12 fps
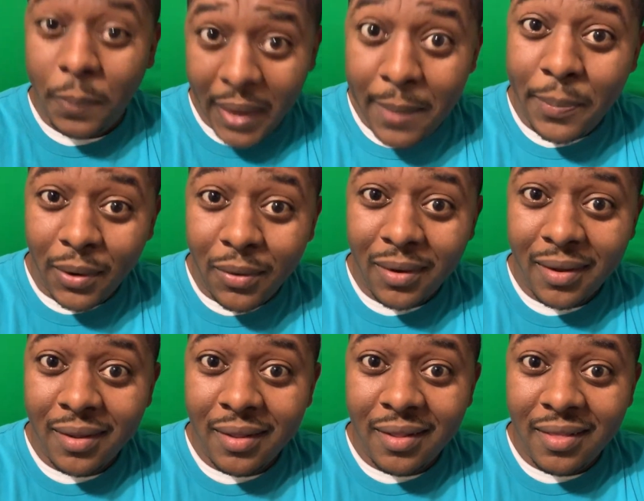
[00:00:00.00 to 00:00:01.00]
people
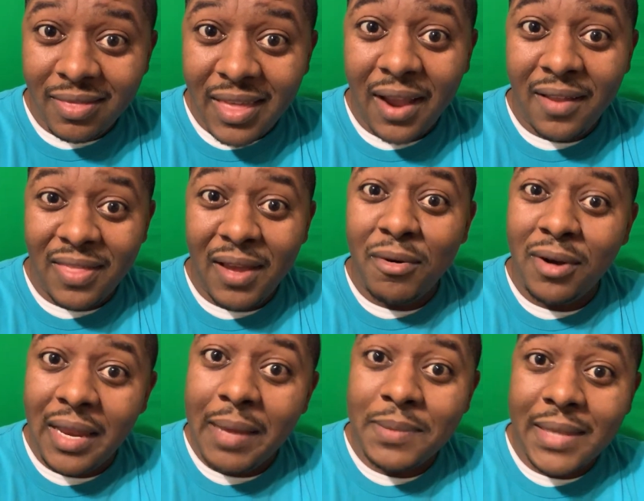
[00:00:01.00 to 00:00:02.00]
that were
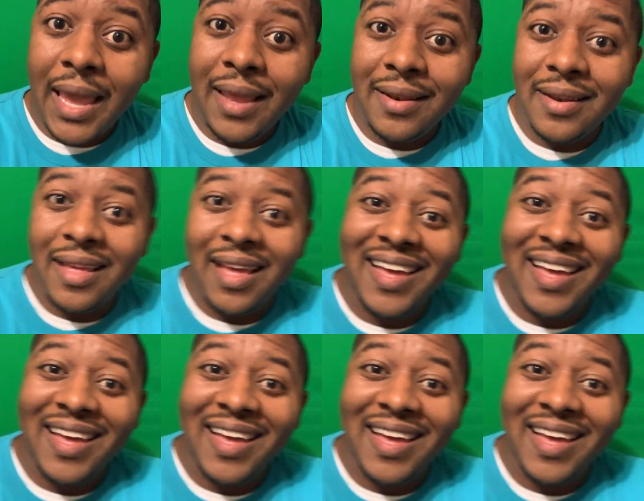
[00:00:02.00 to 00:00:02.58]
deep state,